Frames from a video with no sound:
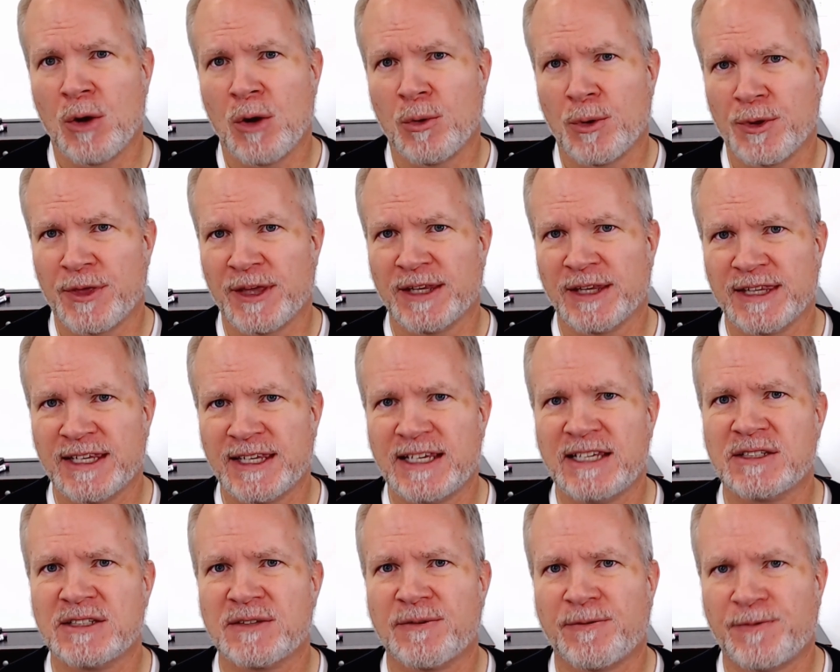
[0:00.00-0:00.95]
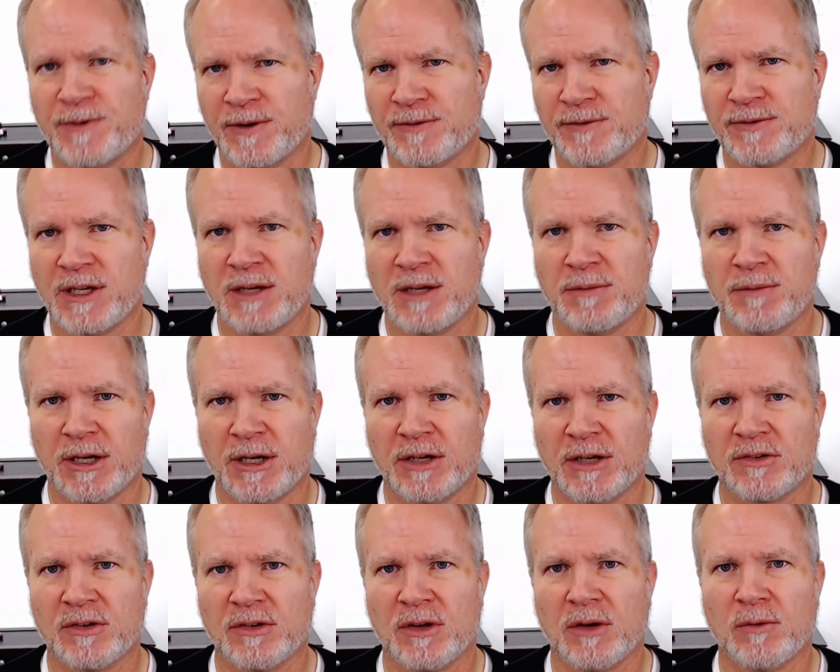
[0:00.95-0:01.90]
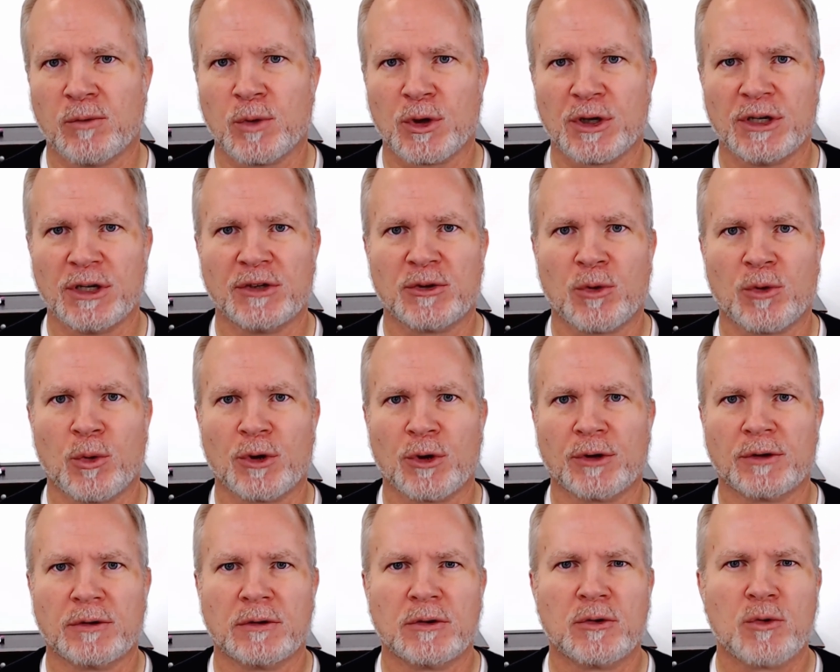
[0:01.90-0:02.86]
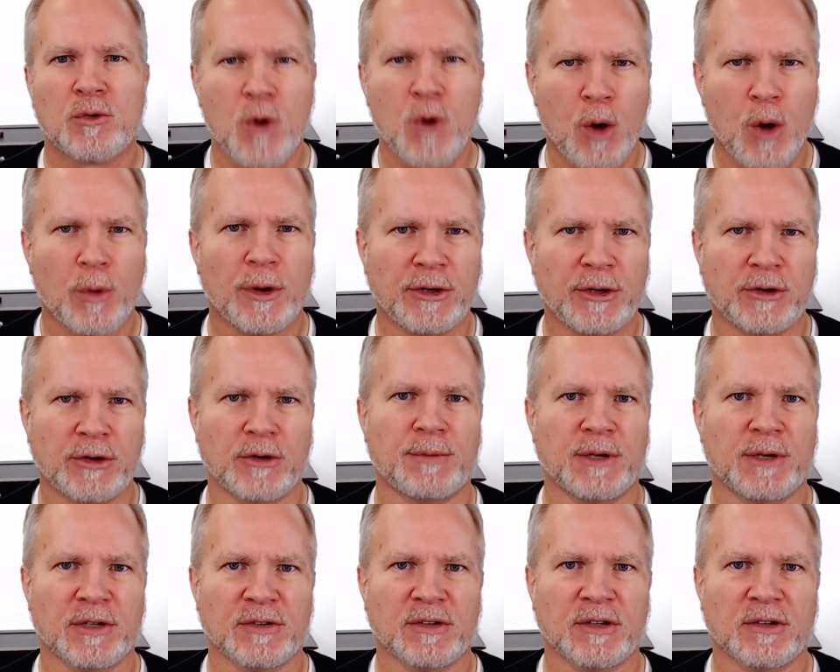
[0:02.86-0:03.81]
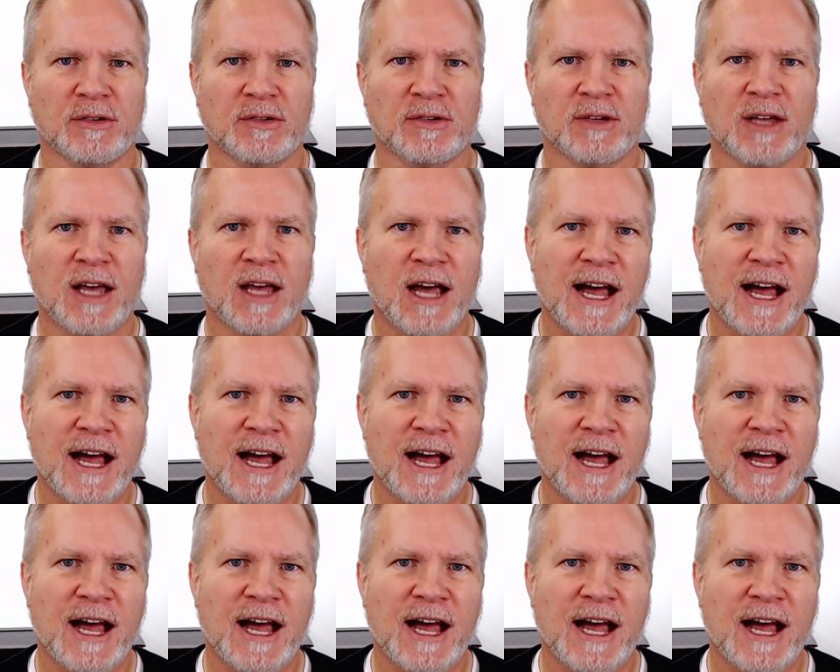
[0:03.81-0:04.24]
with at least 15 minutes of working toward growing your business.